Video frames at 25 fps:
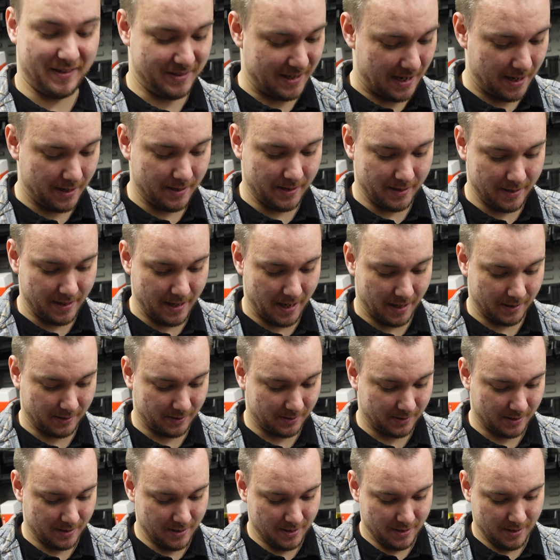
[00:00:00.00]
Exactly. Yes.
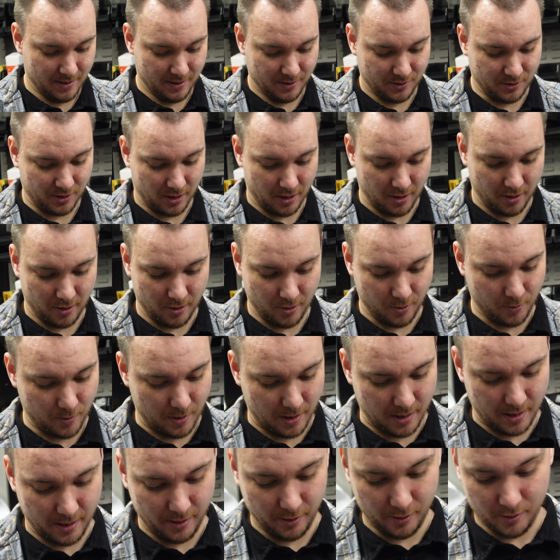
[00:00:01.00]

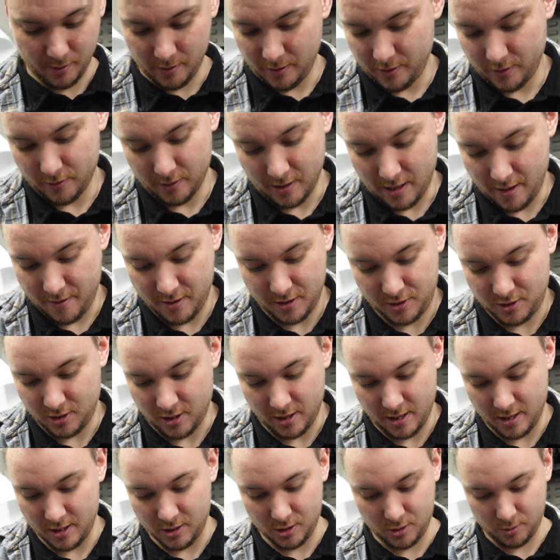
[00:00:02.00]
So you'll either
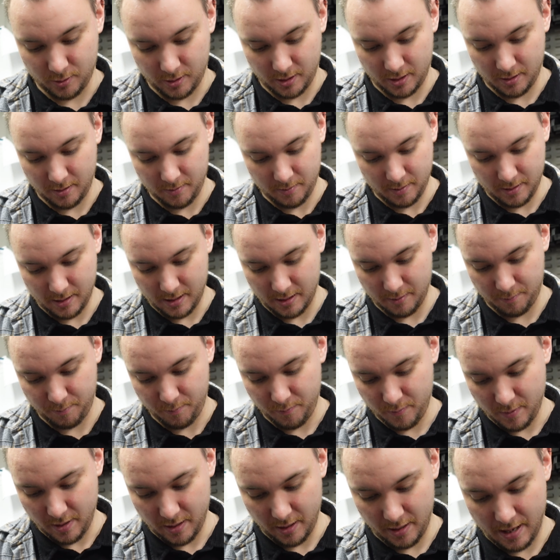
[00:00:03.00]
turn into
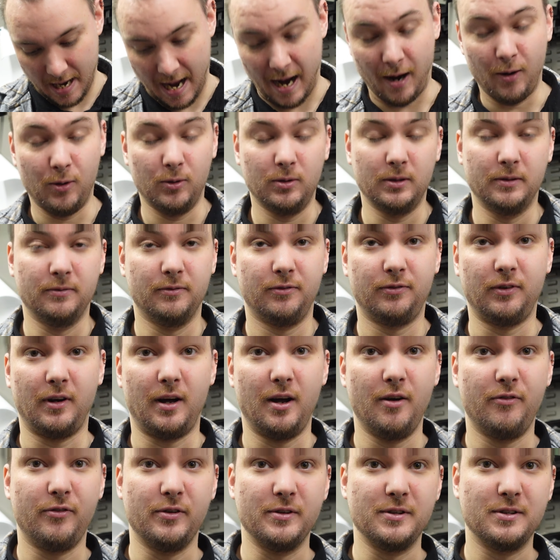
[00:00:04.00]
an owl and fly
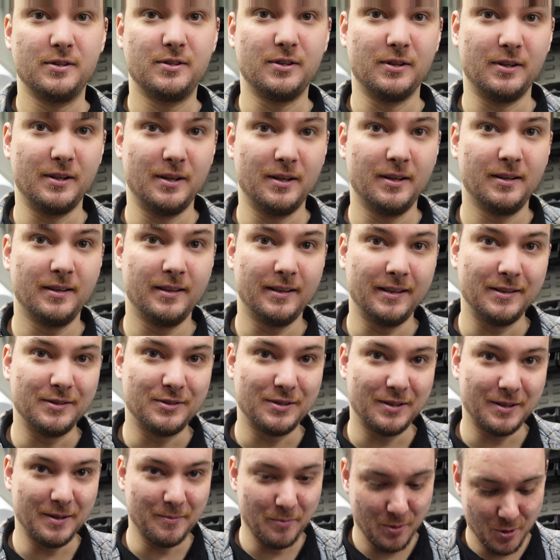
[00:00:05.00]
off into
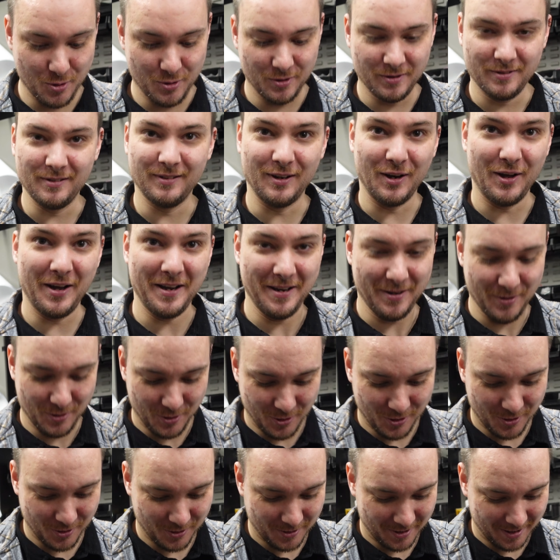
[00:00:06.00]
the moonlight,
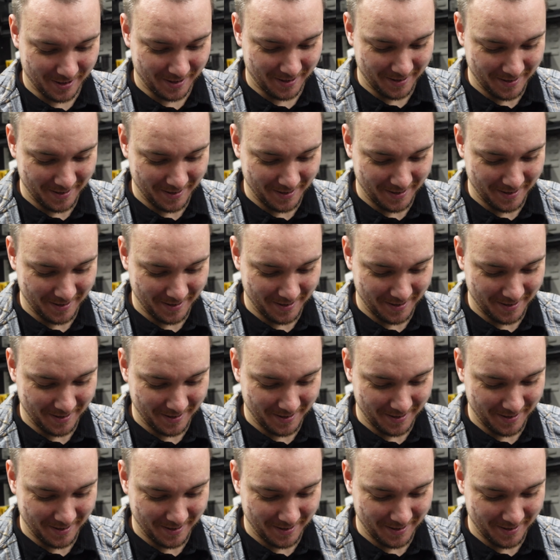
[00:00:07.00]
or